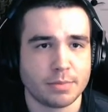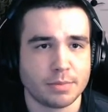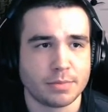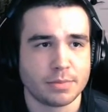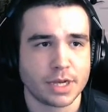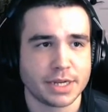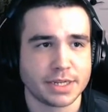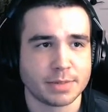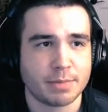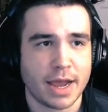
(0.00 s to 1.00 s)

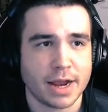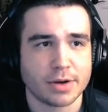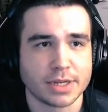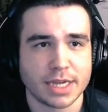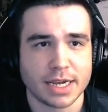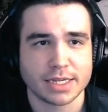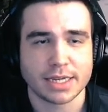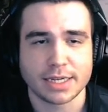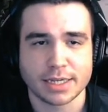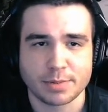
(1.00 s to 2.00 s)
because Mac OS X
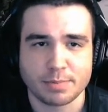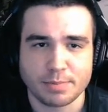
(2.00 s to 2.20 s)
is